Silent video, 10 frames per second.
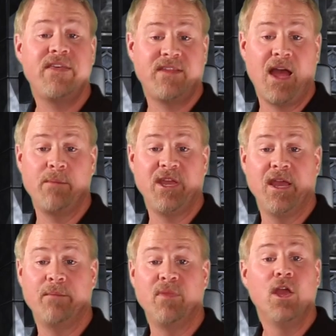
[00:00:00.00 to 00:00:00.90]
faith time
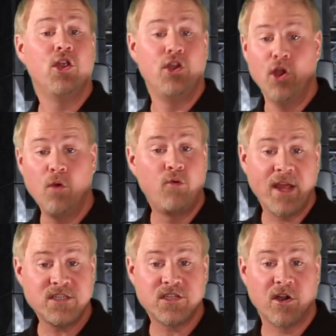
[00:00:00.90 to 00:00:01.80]
again. No
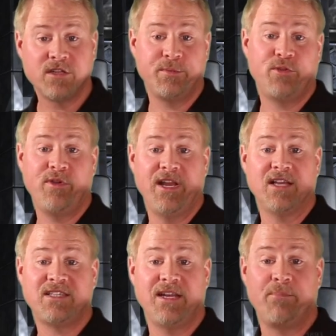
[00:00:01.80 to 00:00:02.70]
bright stars
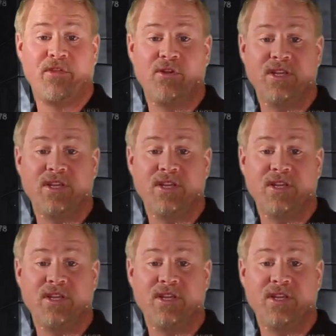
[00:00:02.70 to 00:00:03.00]
between us and